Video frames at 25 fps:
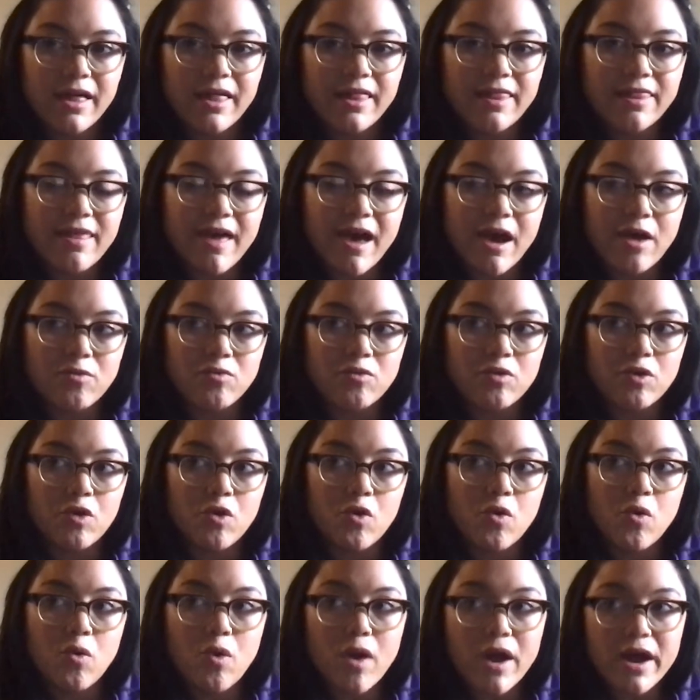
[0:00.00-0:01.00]
that
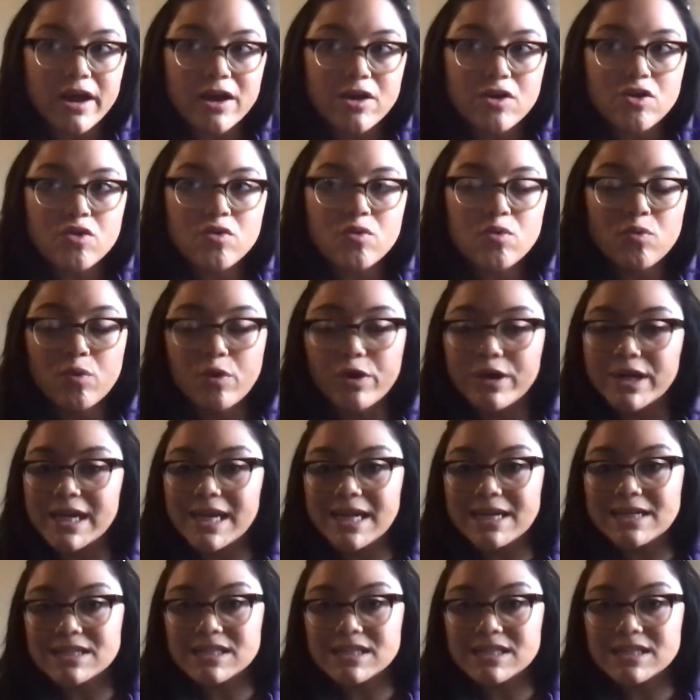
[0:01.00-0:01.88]
require working